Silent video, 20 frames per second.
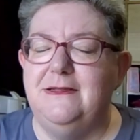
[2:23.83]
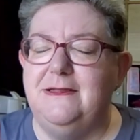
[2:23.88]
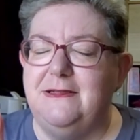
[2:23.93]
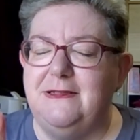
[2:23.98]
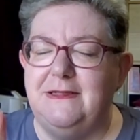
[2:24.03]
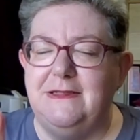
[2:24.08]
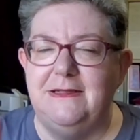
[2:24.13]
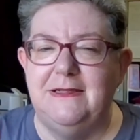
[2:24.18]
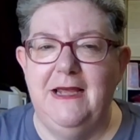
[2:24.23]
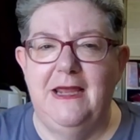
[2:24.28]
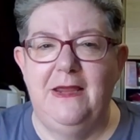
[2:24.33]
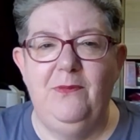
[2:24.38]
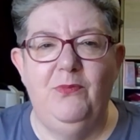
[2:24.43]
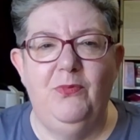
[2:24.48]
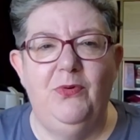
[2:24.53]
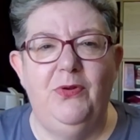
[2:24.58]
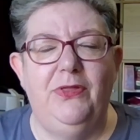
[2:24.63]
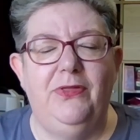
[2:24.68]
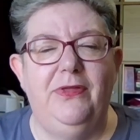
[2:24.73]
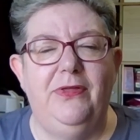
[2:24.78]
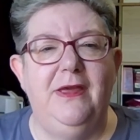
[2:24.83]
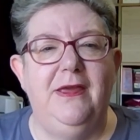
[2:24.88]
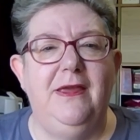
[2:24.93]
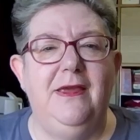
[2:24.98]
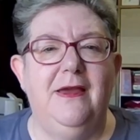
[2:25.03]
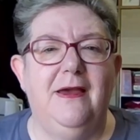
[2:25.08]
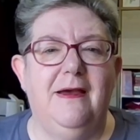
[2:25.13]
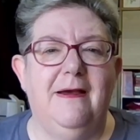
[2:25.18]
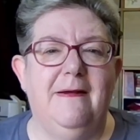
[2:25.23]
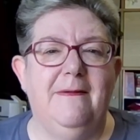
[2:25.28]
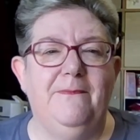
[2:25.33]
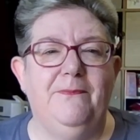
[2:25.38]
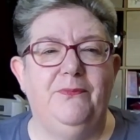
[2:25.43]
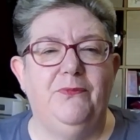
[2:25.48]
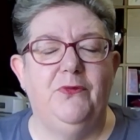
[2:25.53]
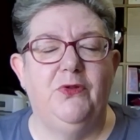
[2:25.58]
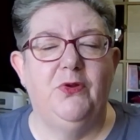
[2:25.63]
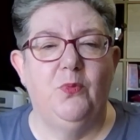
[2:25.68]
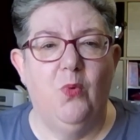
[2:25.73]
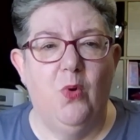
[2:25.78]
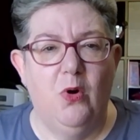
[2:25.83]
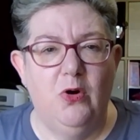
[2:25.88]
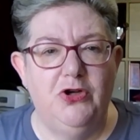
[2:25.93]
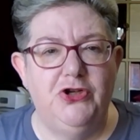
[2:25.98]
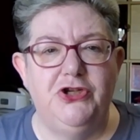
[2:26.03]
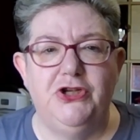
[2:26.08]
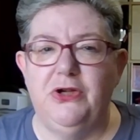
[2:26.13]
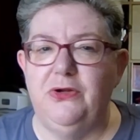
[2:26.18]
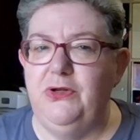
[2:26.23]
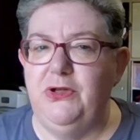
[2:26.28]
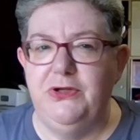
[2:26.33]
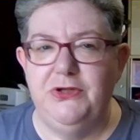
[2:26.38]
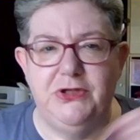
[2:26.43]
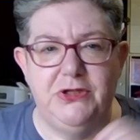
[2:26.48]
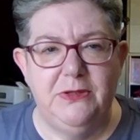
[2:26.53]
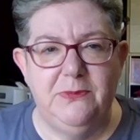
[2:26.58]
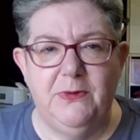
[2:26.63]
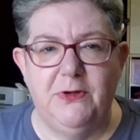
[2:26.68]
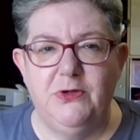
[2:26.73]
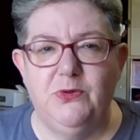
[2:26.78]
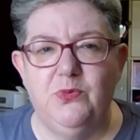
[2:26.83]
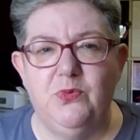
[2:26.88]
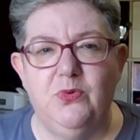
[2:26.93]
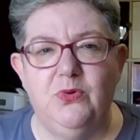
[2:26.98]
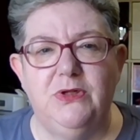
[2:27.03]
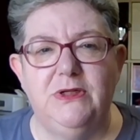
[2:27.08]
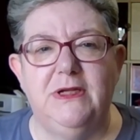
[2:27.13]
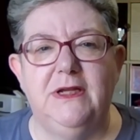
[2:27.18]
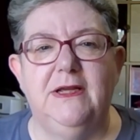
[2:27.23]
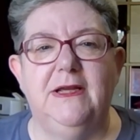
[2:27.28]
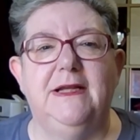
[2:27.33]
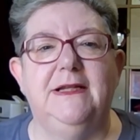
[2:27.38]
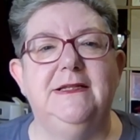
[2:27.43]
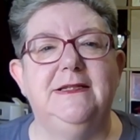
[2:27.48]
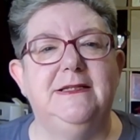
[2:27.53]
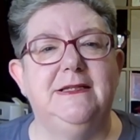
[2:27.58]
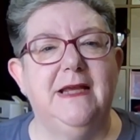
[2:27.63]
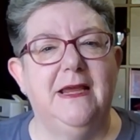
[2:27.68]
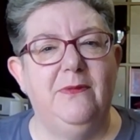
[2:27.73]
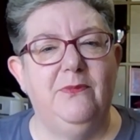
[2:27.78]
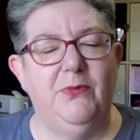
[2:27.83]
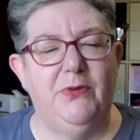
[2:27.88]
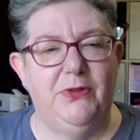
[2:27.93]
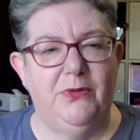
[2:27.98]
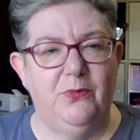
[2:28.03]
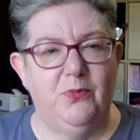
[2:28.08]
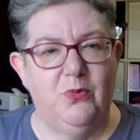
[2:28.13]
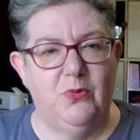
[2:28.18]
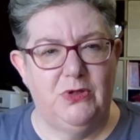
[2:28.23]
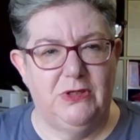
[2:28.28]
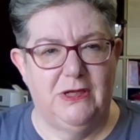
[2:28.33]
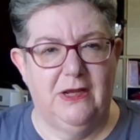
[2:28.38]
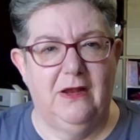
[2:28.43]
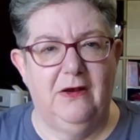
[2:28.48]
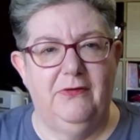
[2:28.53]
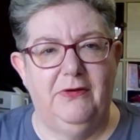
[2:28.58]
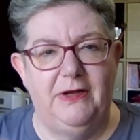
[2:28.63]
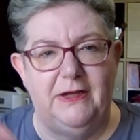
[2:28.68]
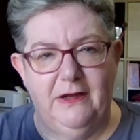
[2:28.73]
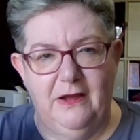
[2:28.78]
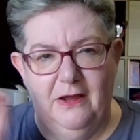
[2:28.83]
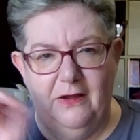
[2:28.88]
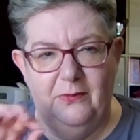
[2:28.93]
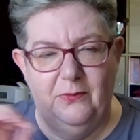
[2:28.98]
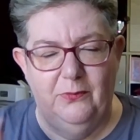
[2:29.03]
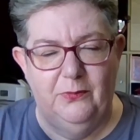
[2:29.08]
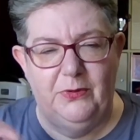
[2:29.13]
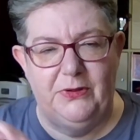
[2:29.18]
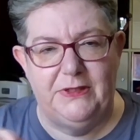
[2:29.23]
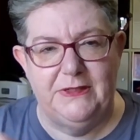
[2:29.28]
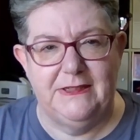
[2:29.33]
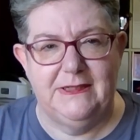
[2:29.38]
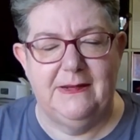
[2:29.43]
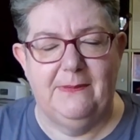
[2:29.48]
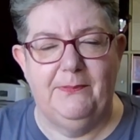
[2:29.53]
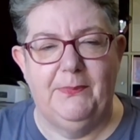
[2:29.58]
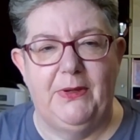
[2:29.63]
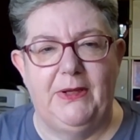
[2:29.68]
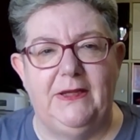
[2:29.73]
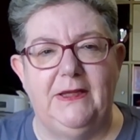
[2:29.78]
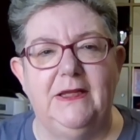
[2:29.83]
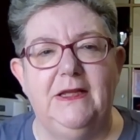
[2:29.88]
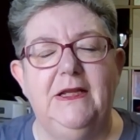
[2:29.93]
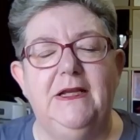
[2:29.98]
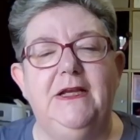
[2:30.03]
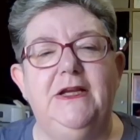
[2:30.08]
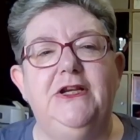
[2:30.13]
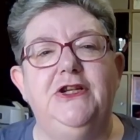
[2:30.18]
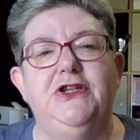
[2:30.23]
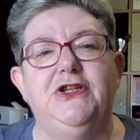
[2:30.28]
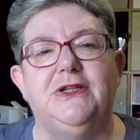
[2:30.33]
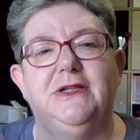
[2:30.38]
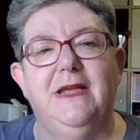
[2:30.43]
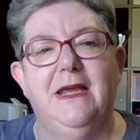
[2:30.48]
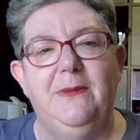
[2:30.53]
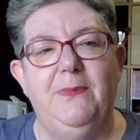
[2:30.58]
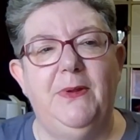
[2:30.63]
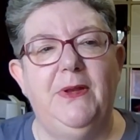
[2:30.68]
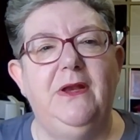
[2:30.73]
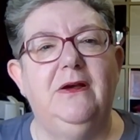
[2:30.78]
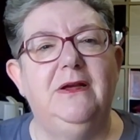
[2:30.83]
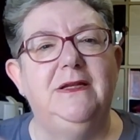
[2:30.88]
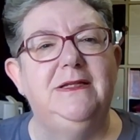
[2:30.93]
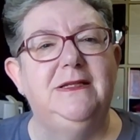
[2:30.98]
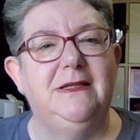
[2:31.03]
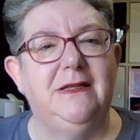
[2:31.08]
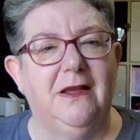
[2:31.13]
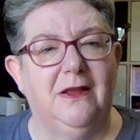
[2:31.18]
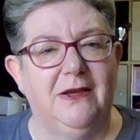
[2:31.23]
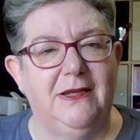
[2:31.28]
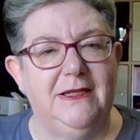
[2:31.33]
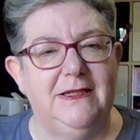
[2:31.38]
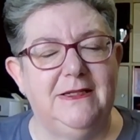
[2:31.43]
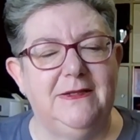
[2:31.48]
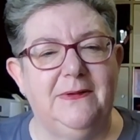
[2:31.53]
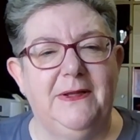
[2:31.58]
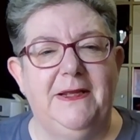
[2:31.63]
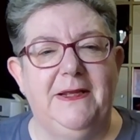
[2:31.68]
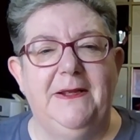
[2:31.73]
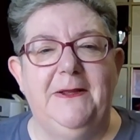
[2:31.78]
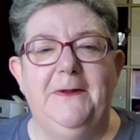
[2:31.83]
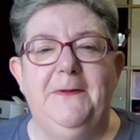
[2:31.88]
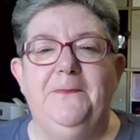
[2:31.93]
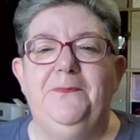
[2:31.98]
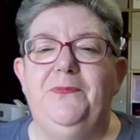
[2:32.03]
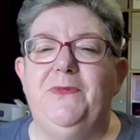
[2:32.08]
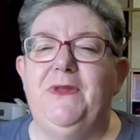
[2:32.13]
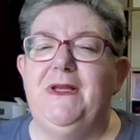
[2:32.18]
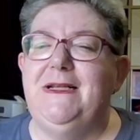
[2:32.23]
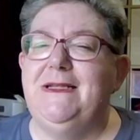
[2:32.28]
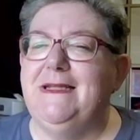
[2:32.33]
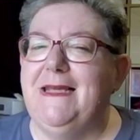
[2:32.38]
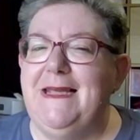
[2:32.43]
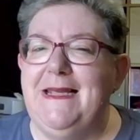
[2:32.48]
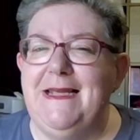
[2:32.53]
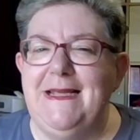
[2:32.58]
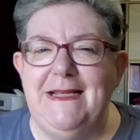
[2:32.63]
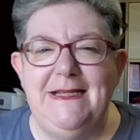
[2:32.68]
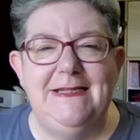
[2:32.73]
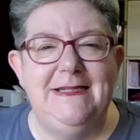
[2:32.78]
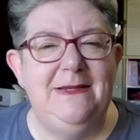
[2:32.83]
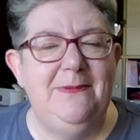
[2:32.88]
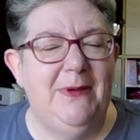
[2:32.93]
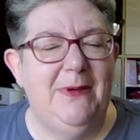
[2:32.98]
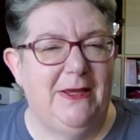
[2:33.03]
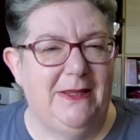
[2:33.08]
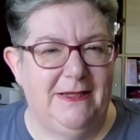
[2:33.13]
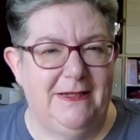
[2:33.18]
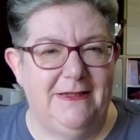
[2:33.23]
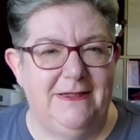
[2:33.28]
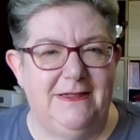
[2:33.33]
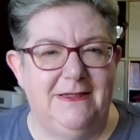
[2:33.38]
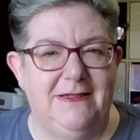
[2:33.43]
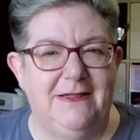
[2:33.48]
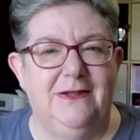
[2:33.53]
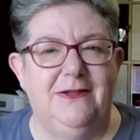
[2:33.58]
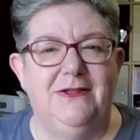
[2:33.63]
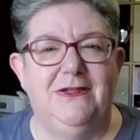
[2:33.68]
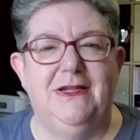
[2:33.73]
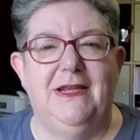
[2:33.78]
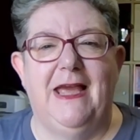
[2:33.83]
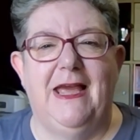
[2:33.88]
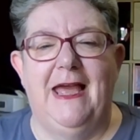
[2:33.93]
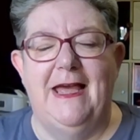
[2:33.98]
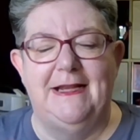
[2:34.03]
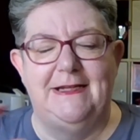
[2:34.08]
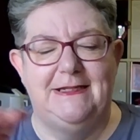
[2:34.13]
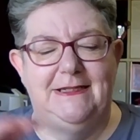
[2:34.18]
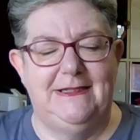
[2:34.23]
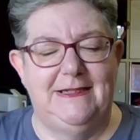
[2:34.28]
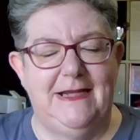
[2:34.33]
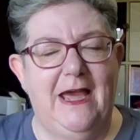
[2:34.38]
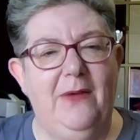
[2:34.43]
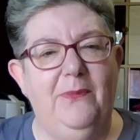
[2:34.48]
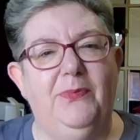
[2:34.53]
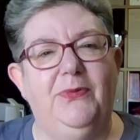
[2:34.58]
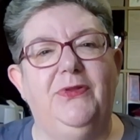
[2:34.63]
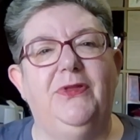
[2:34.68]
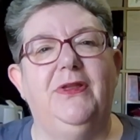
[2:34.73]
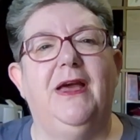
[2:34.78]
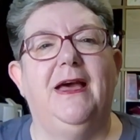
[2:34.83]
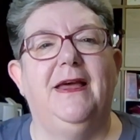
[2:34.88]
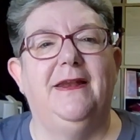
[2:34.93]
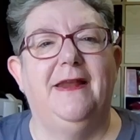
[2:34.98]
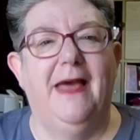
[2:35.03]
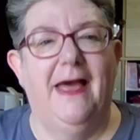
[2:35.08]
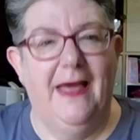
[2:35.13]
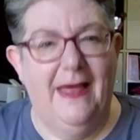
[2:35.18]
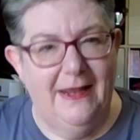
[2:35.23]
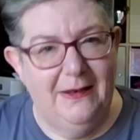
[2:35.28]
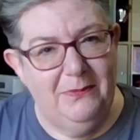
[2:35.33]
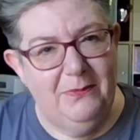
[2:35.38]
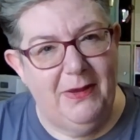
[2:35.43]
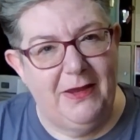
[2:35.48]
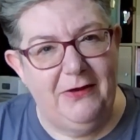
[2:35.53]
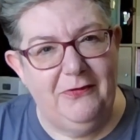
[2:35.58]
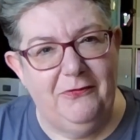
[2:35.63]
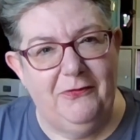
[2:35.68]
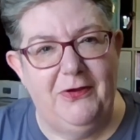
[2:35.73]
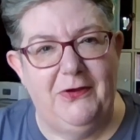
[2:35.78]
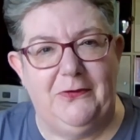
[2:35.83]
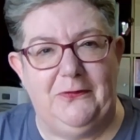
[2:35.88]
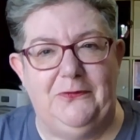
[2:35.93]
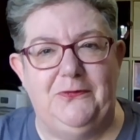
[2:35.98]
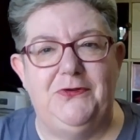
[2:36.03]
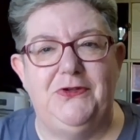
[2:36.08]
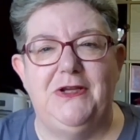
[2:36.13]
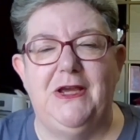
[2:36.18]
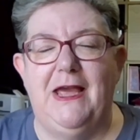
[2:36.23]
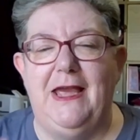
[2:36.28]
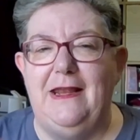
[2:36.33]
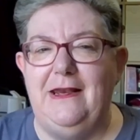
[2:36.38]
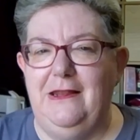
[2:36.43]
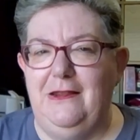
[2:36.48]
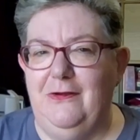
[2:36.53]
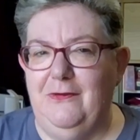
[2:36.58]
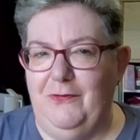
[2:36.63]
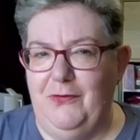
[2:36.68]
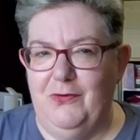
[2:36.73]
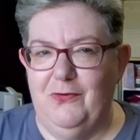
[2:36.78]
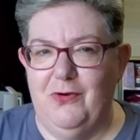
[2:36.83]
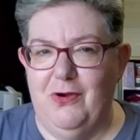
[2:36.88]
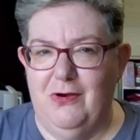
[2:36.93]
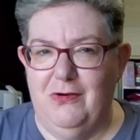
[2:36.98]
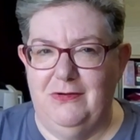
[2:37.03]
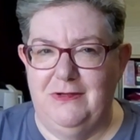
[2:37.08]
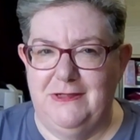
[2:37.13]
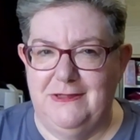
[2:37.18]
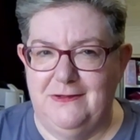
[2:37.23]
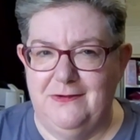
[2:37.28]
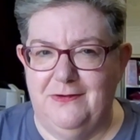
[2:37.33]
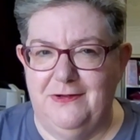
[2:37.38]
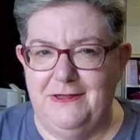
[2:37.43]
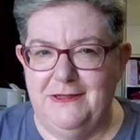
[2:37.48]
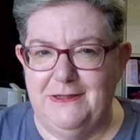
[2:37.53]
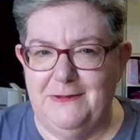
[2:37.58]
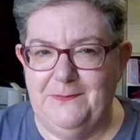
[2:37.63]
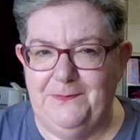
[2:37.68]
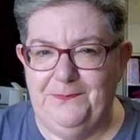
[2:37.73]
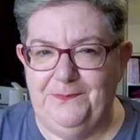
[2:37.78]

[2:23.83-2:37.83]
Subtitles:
Same with the wash, don't use too much water, and same with the watercolouring with the stamping. Just keep it nice and light. These are easy methods to add depth and a handmade feel to any of your card designs.